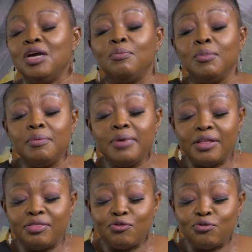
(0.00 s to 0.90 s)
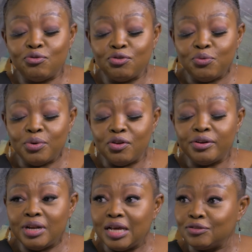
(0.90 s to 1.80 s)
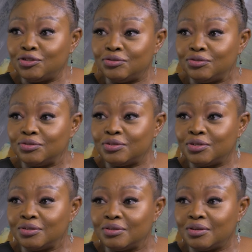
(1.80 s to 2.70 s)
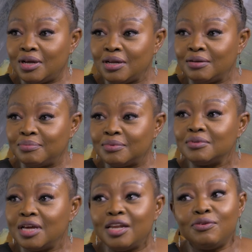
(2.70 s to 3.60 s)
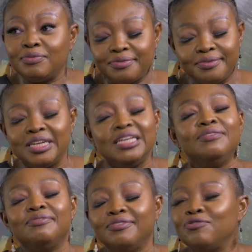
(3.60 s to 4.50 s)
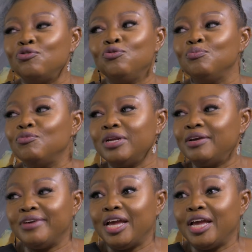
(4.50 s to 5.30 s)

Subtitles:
Yeah, Mom had the rule you were not allowed to kind of leave the room, whatever,